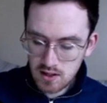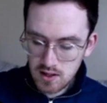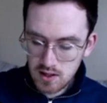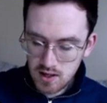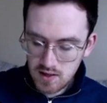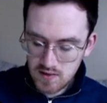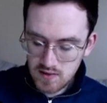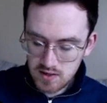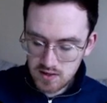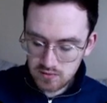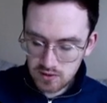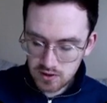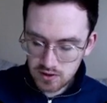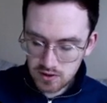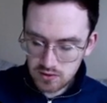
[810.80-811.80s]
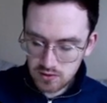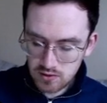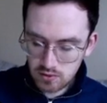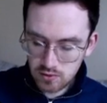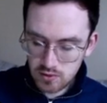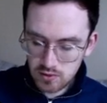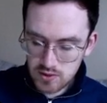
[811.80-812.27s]
And then if we look at the
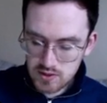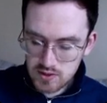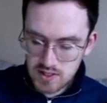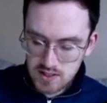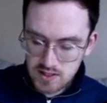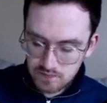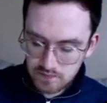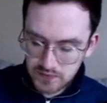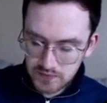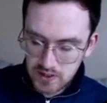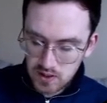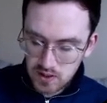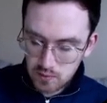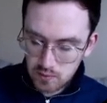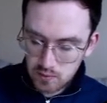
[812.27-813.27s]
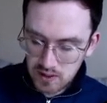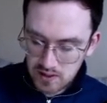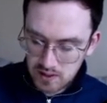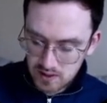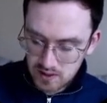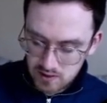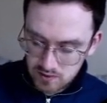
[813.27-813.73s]
ors, then we
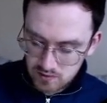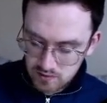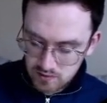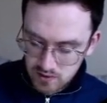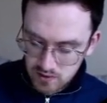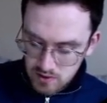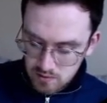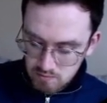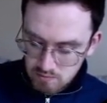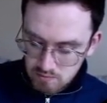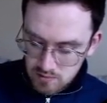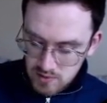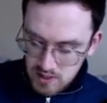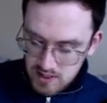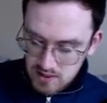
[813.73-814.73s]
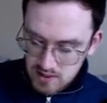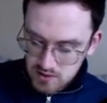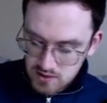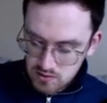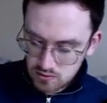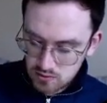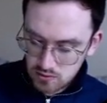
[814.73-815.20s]
have minus
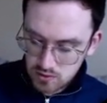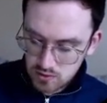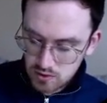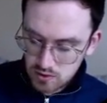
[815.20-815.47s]
or